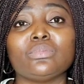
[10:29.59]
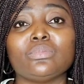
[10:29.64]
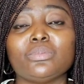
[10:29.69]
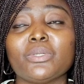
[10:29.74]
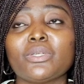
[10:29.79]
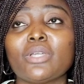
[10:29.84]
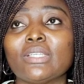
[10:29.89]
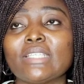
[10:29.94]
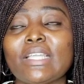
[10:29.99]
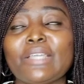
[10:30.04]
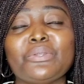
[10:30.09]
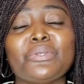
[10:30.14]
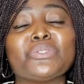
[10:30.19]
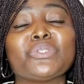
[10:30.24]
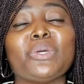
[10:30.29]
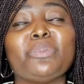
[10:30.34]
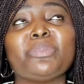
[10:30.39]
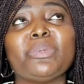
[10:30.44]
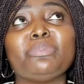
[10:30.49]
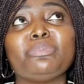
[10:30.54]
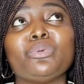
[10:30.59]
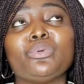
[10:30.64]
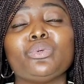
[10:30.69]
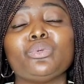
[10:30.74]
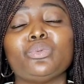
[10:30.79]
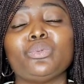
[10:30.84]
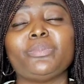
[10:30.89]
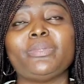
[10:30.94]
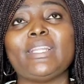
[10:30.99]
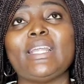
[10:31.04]
because I know some people
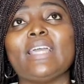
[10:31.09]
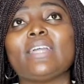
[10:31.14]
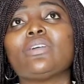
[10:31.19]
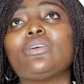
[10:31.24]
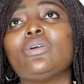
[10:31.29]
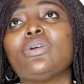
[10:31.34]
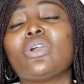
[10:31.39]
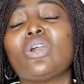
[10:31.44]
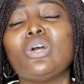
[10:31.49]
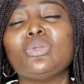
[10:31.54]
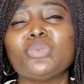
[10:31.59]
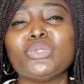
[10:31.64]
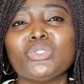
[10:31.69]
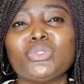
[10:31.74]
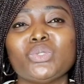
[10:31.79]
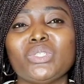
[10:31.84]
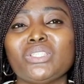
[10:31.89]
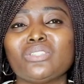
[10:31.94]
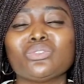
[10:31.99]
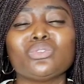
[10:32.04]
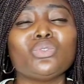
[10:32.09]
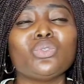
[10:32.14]
will be like, oh, God will do it.